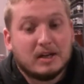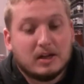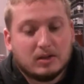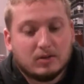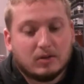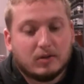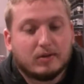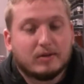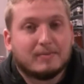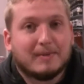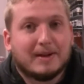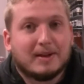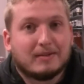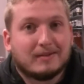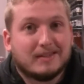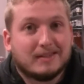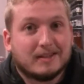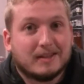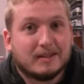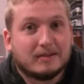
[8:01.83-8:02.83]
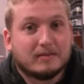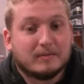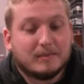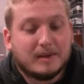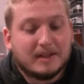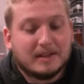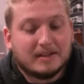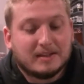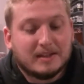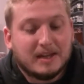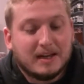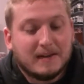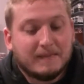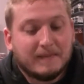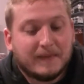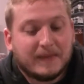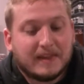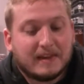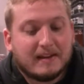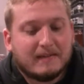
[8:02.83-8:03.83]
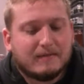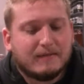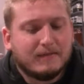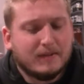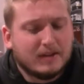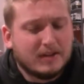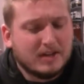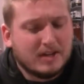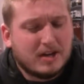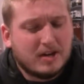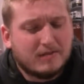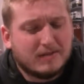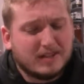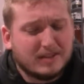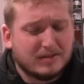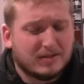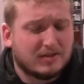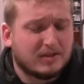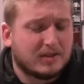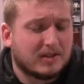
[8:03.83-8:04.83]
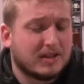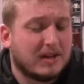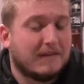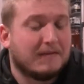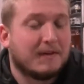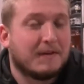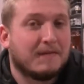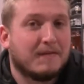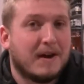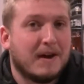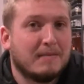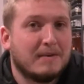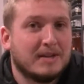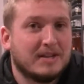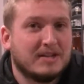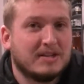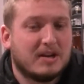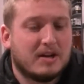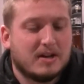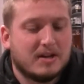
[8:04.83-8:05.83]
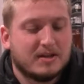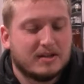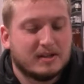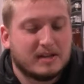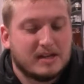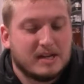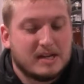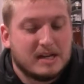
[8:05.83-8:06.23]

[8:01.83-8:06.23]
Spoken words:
So those are my 3 stars for Penn State. Villanova, it was a little tougher to find my stars.